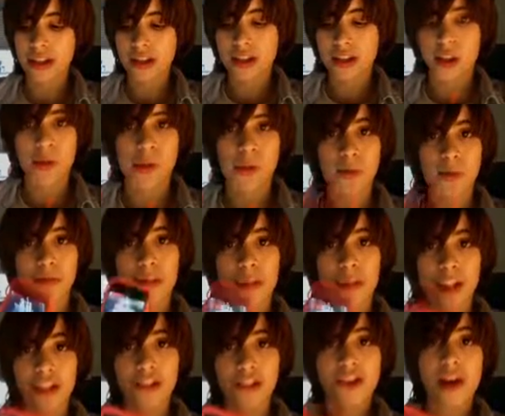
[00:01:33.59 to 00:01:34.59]
So you
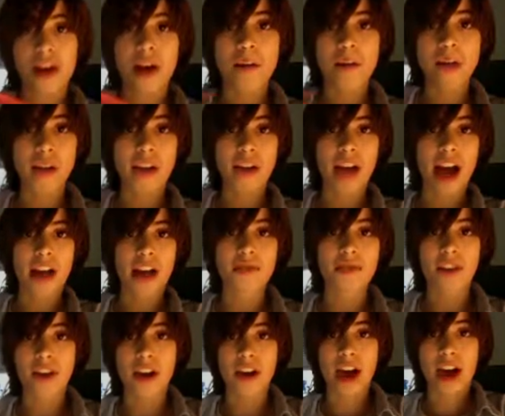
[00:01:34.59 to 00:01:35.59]
need your jailbroken
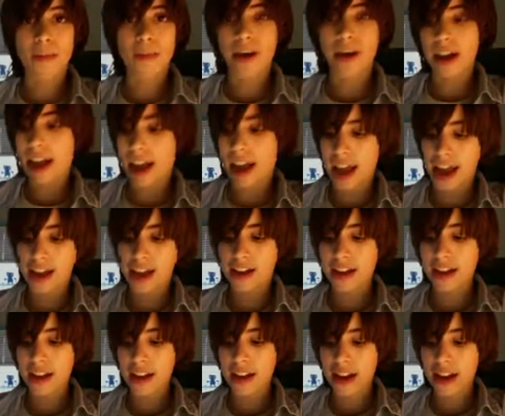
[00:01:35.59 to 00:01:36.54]
iPhone or iPod at hand,